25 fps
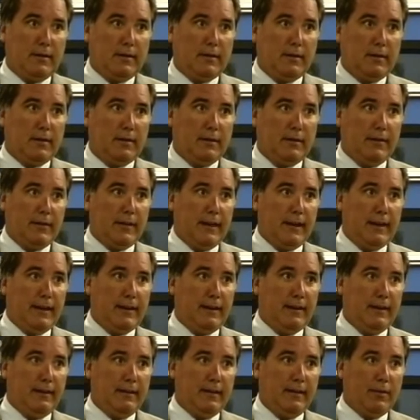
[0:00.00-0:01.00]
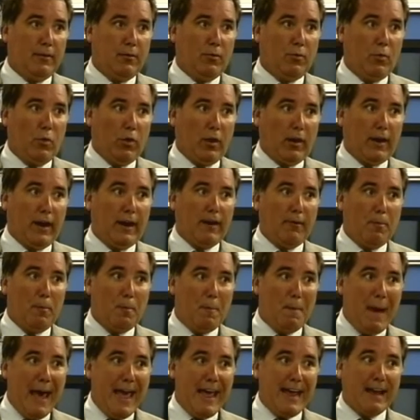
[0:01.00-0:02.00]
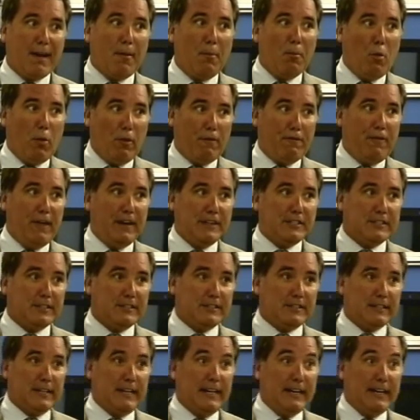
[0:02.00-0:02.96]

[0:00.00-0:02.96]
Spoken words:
then we're going to make more efficiency